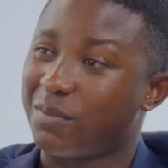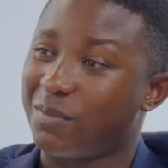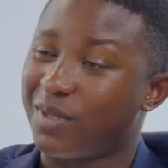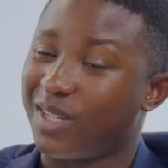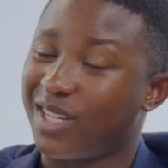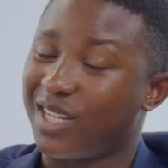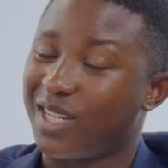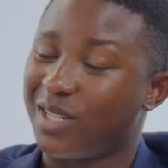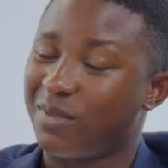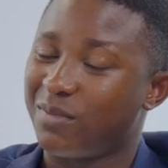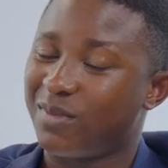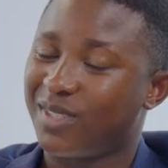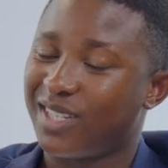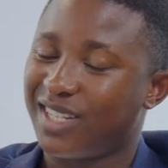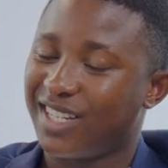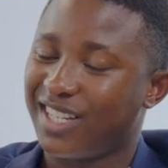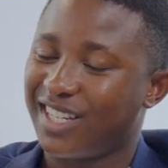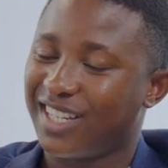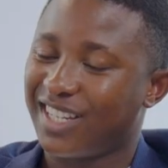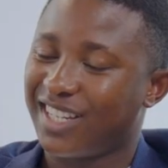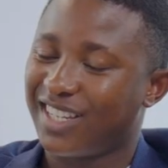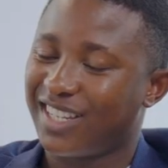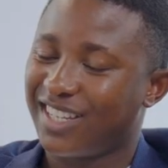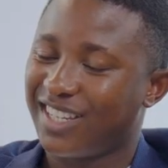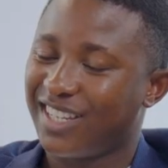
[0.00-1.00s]
Becomes
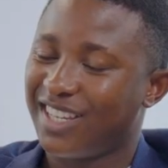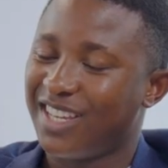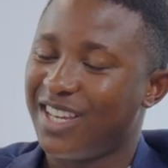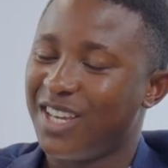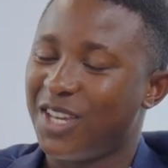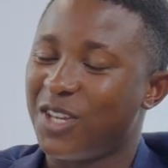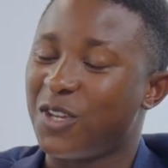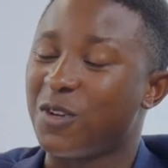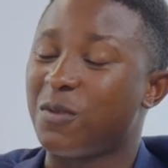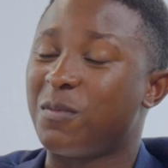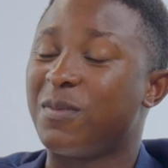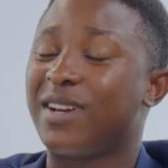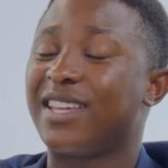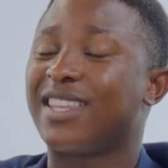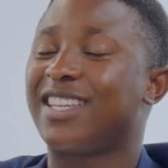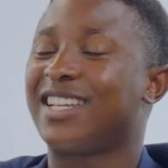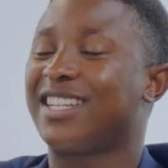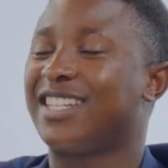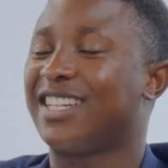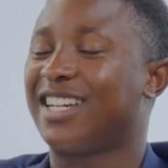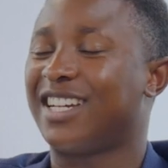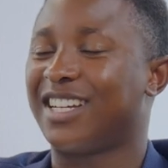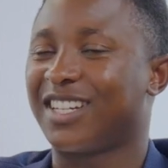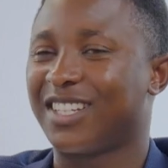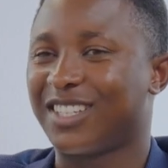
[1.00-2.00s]
like your mother
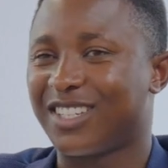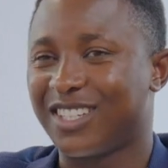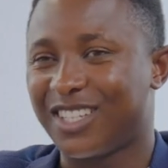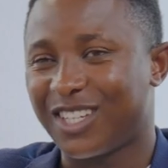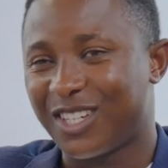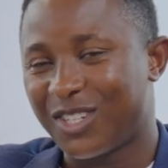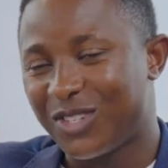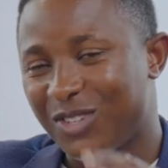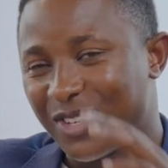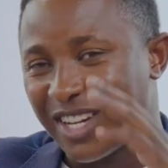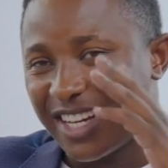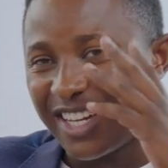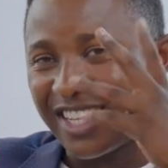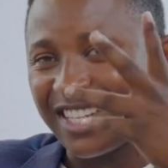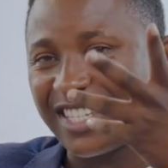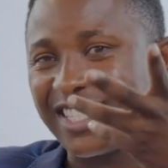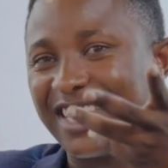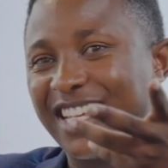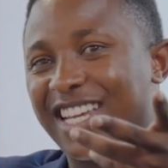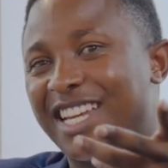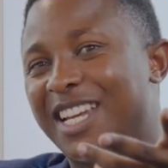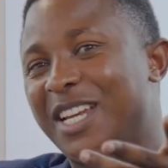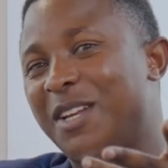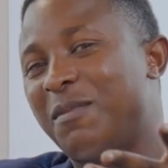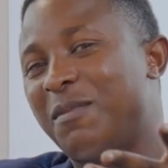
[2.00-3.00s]
tongue. You start to understand